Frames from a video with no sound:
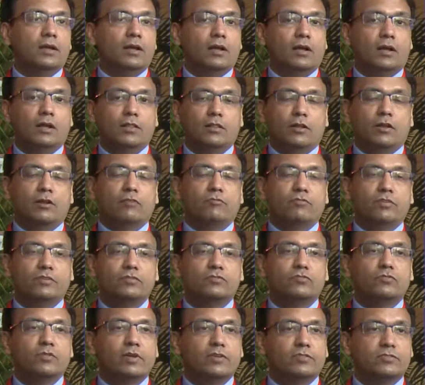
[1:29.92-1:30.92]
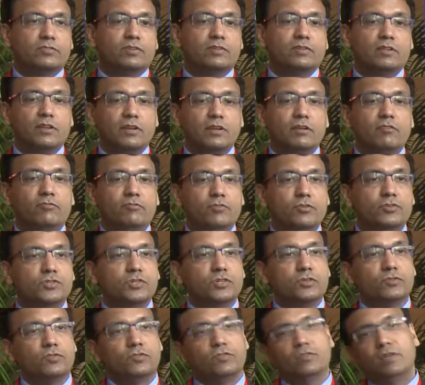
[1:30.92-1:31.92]
a lot of interest in the near future
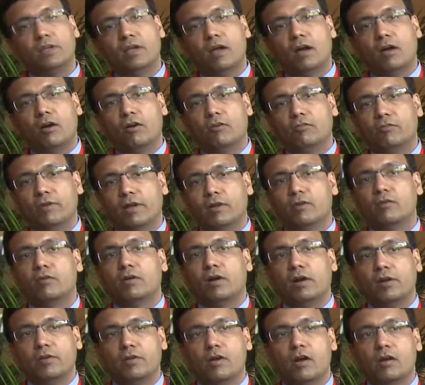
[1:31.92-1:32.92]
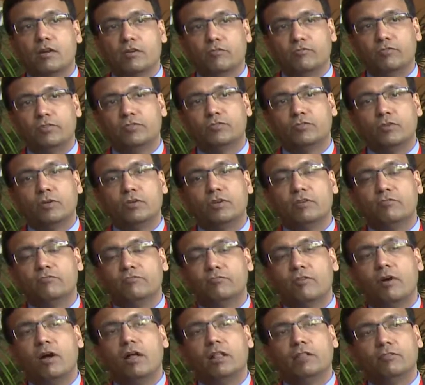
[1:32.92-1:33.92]
to see how echocardiography is going to
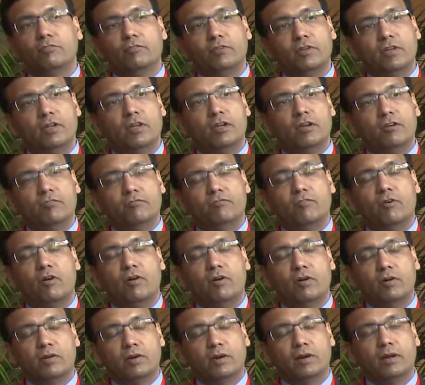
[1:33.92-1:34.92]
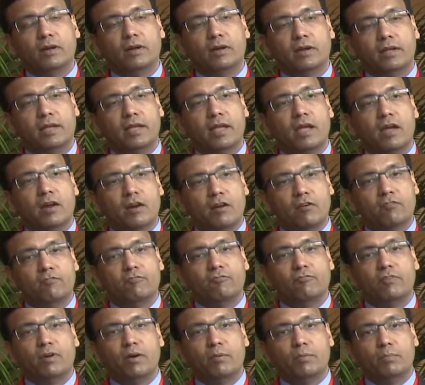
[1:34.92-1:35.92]
evolve for care of
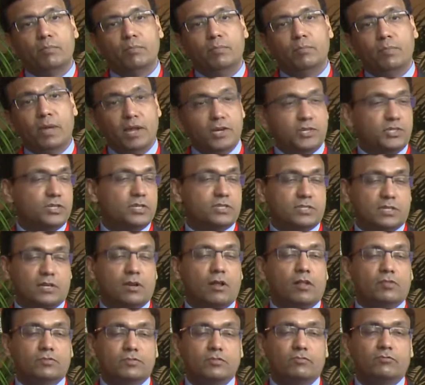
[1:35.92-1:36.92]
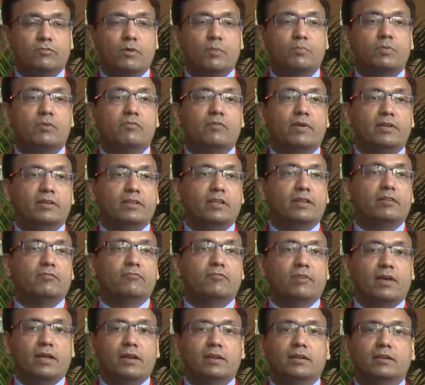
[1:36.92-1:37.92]
patients and also for
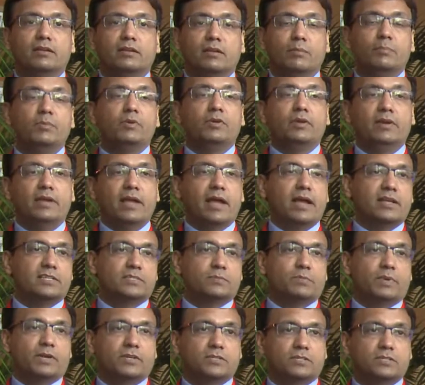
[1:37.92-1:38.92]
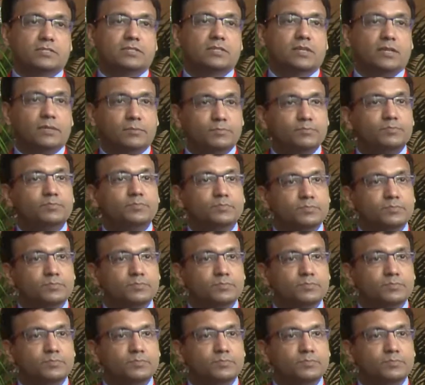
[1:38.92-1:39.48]
preventative and community aspects. So